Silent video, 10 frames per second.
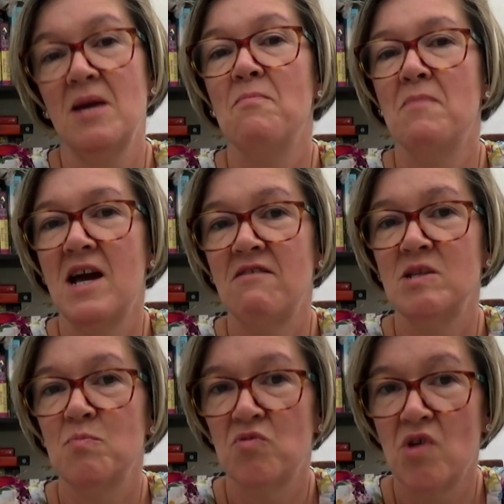in
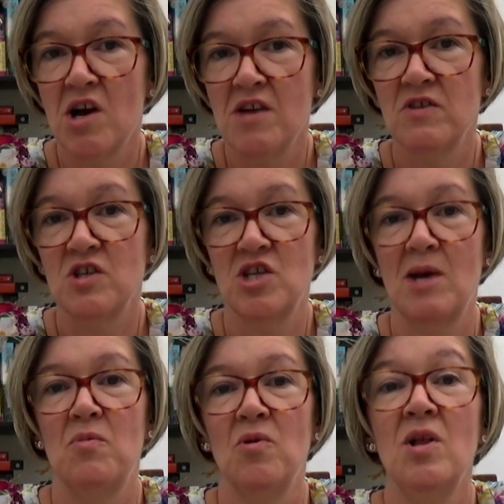Mary's private
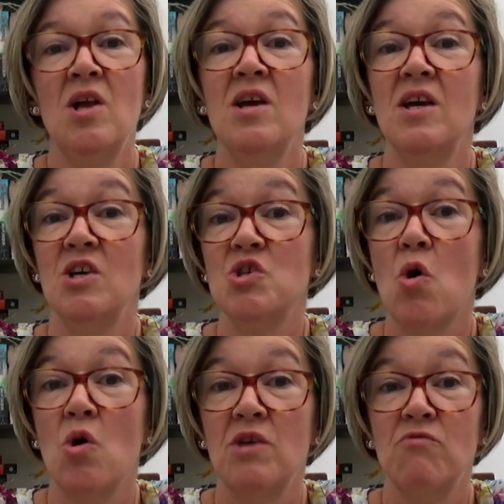chapel at
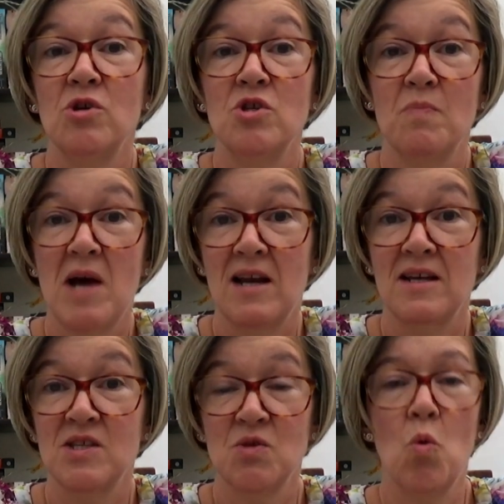Holyrood
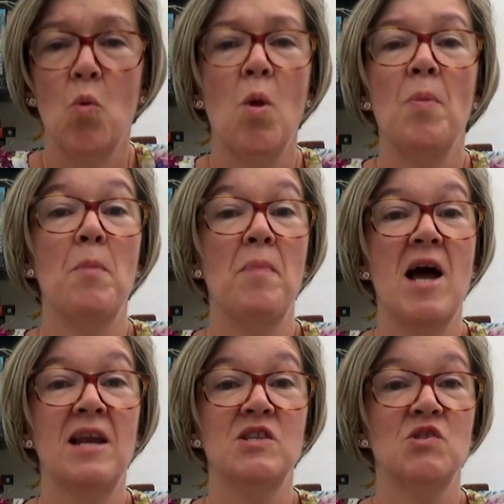Palace, or the
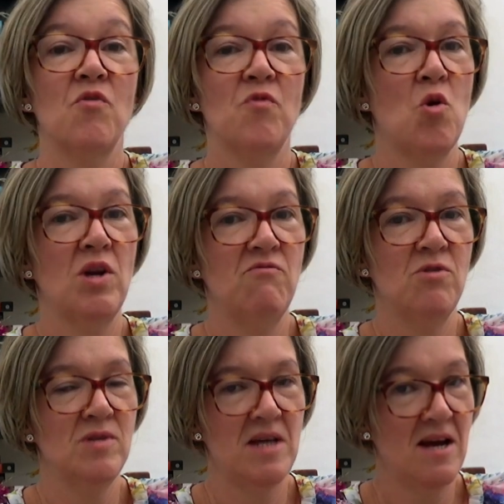Palace of
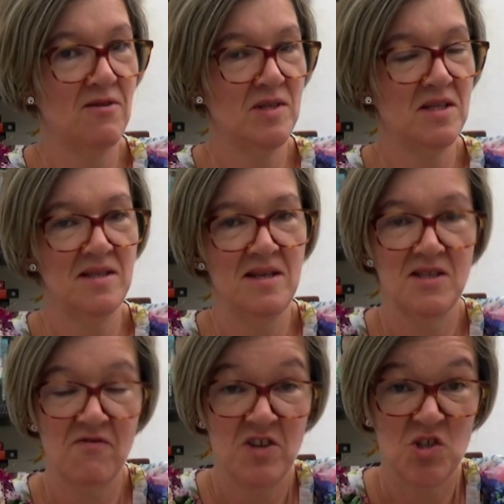Holyrood House as
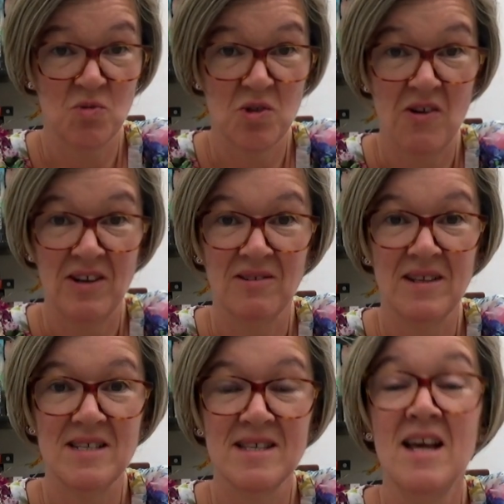its official title
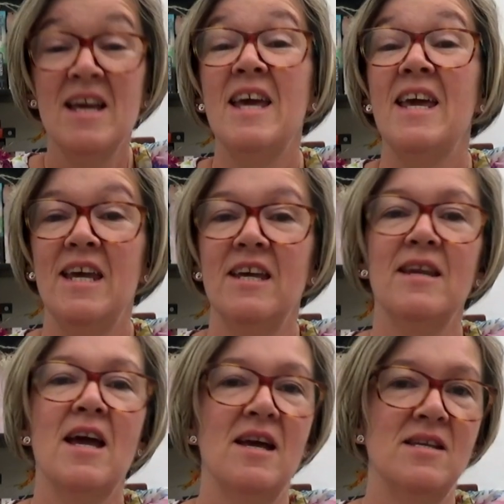is,
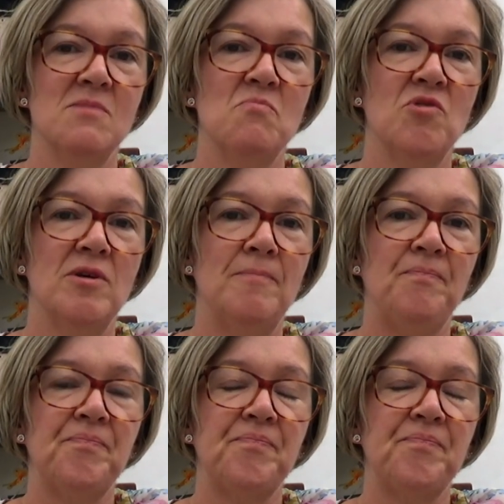in Edinburgh.